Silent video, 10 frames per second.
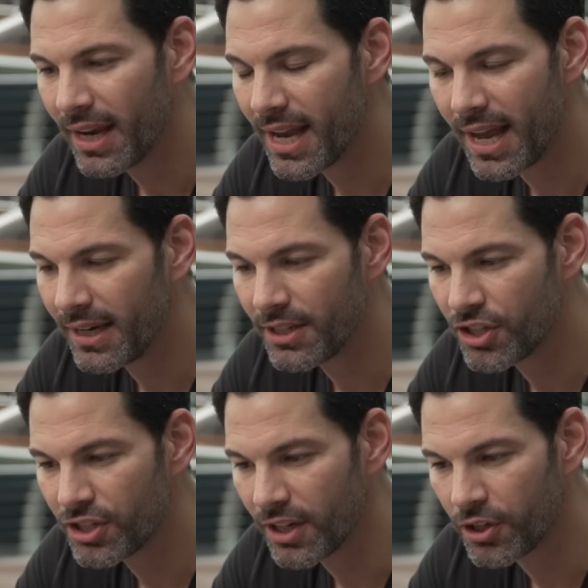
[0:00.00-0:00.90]
Canon has
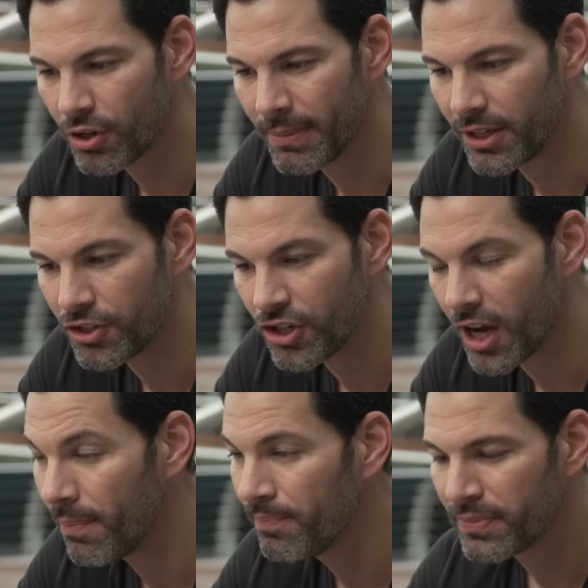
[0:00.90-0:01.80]
just done a tremendous
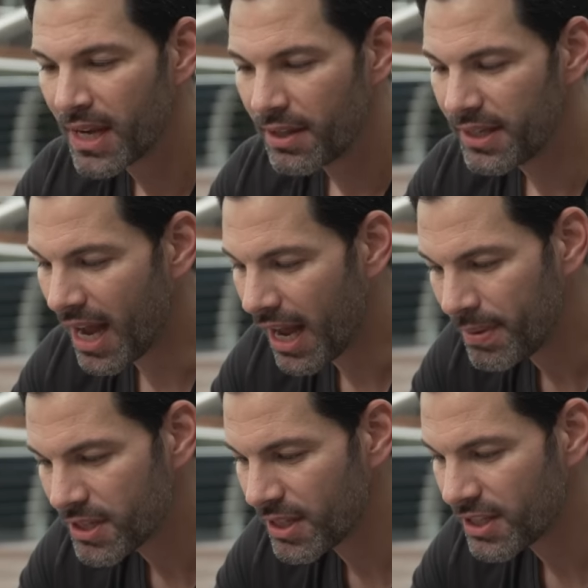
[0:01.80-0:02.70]
job. The
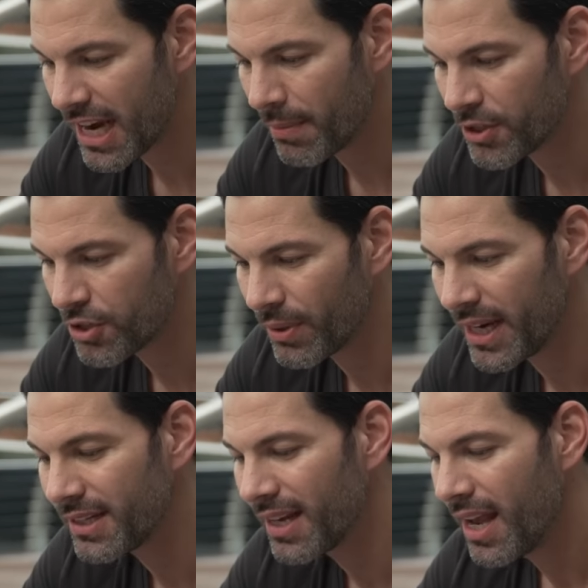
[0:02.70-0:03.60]
IBIS in this camera is
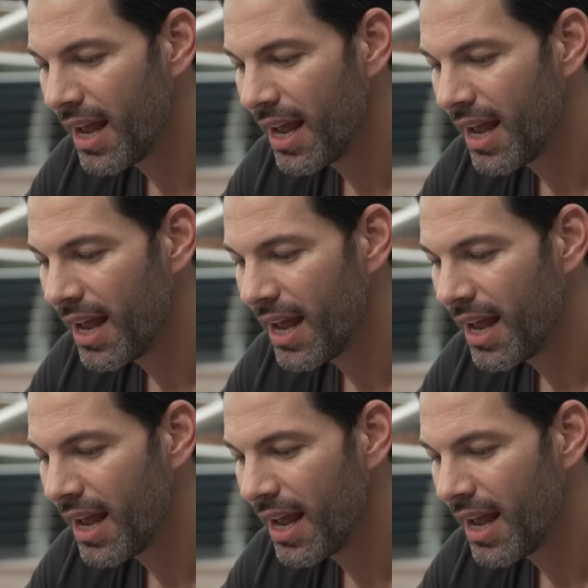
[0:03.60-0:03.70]
great.